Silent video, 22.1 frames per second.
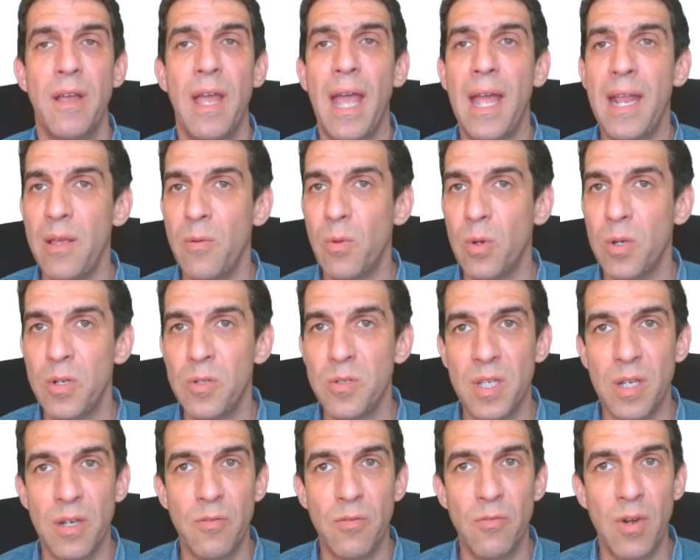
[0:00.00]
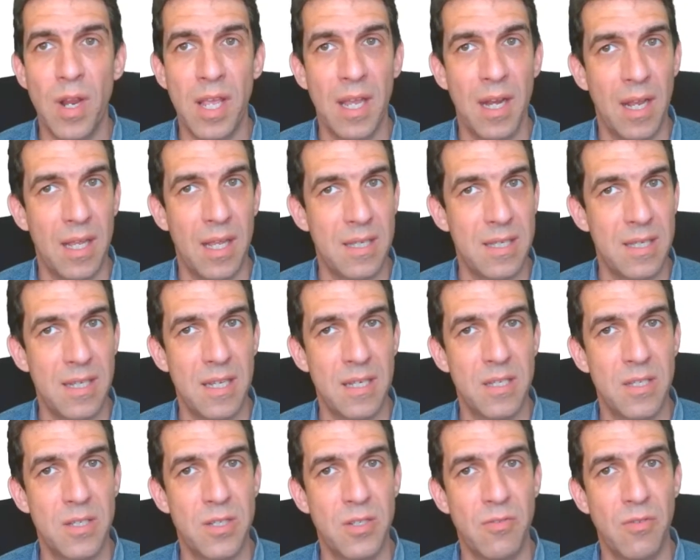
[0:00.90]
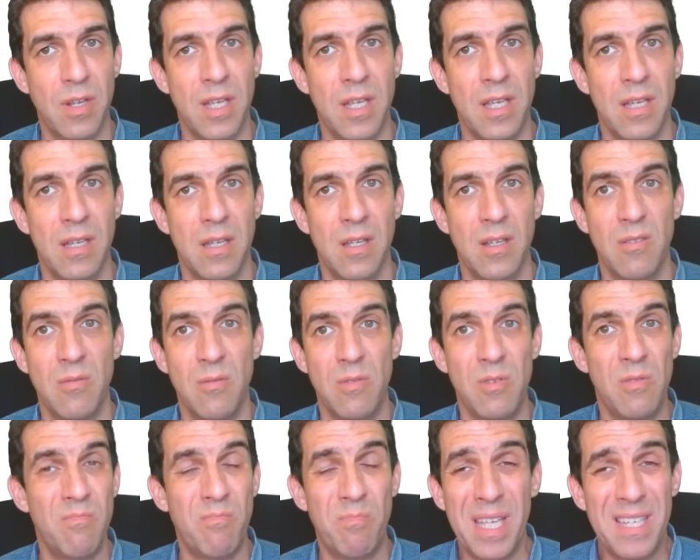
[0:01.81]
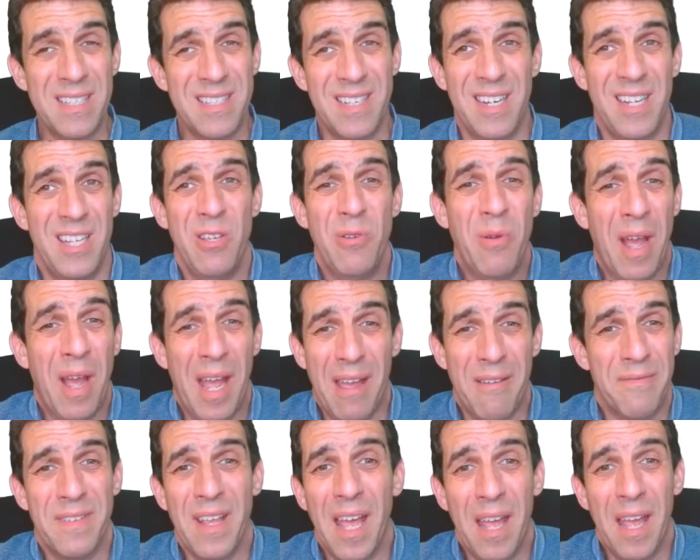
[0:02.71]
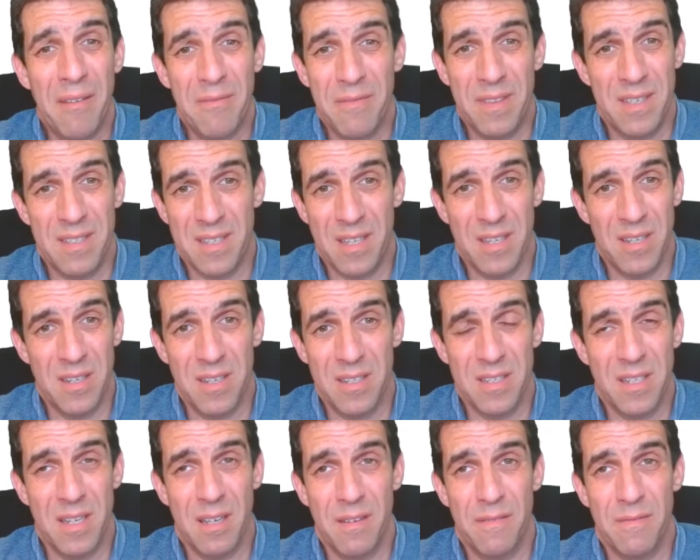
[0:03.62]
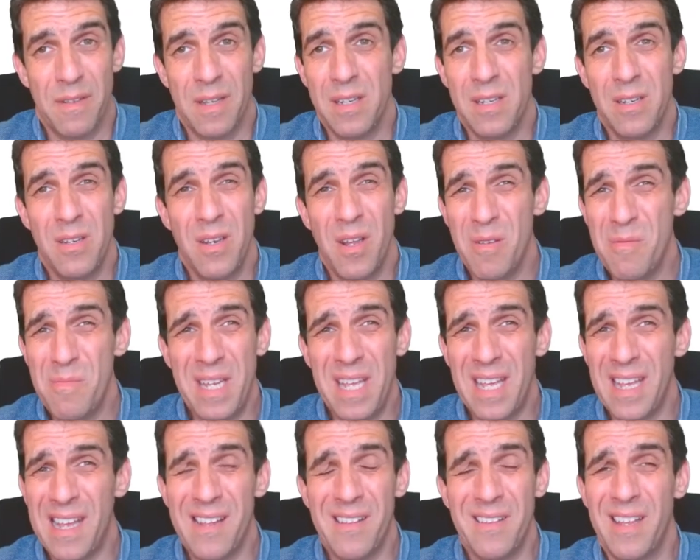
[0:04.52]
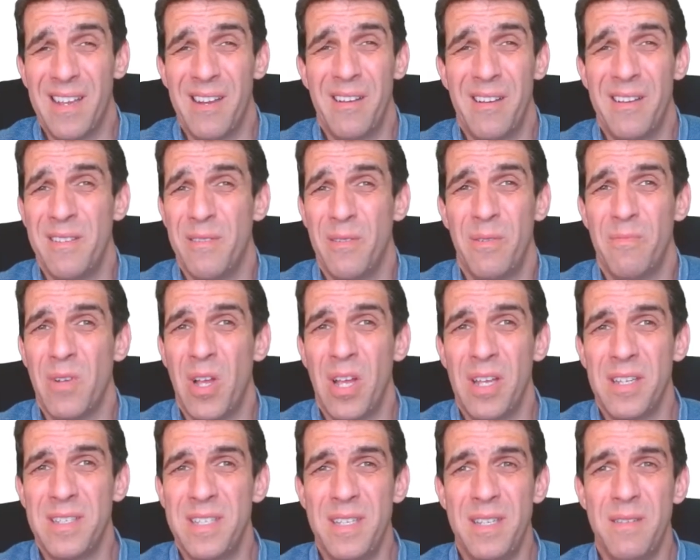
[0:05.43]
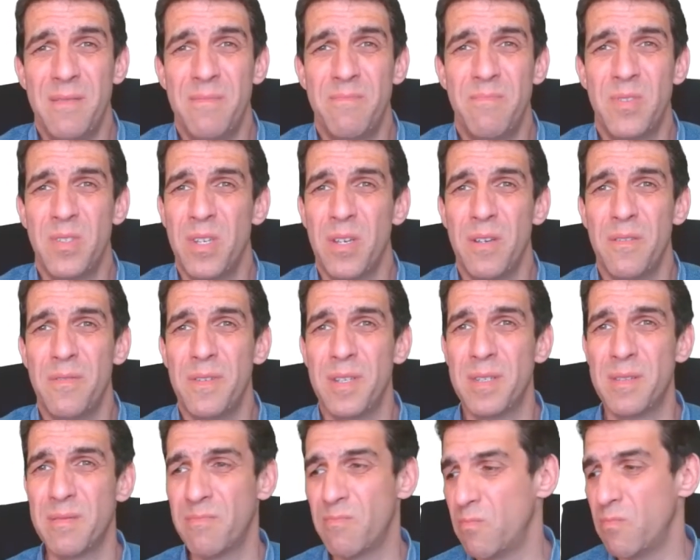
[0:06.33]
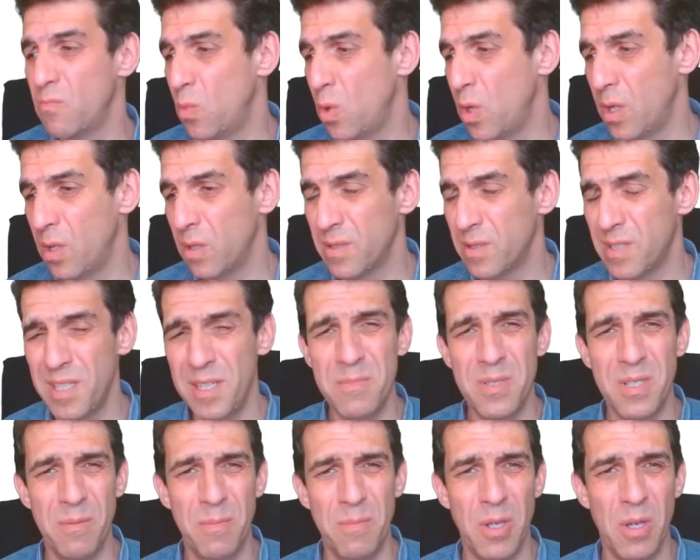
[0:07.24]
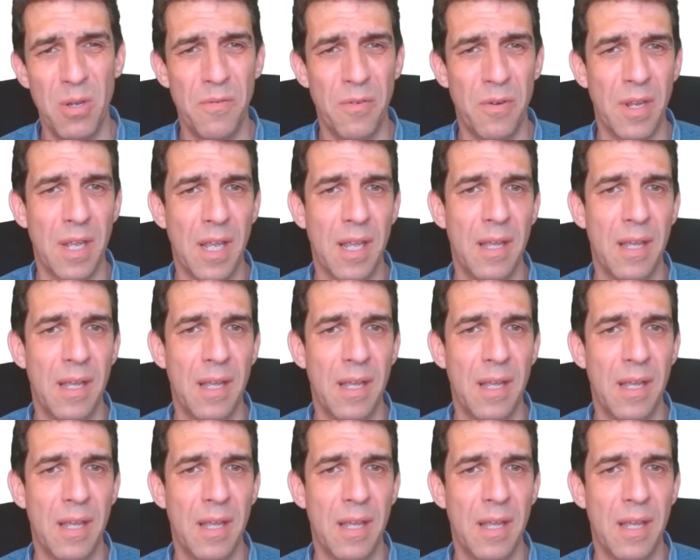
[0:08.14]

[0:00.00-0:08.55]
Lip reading: Anyone who's in a regulated industry, basically you have to have this kind of stuff, and nobody out there in the IT service world seems to be offering